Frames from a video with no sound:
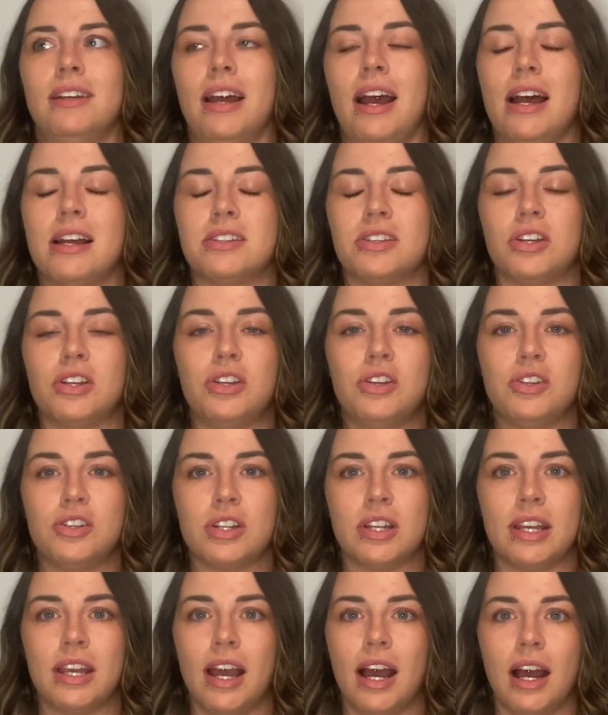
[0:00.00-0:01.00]
as I
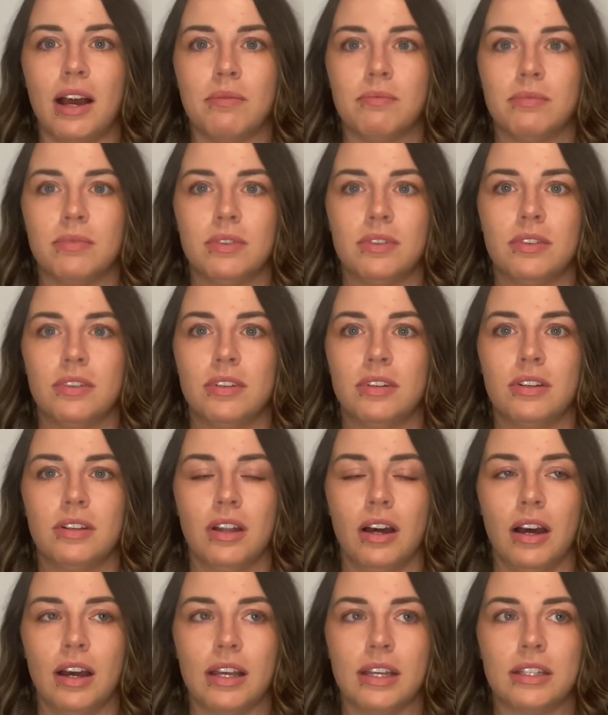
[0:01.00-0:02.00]
usually am.
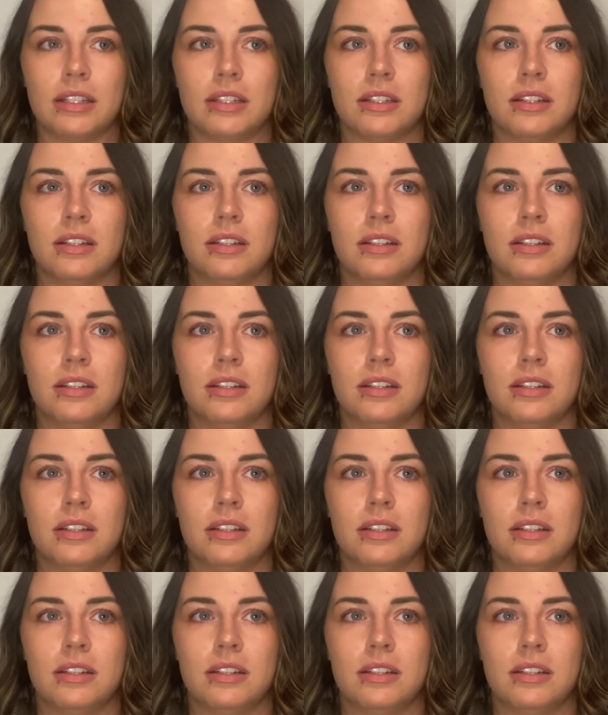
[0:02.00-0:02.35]
Like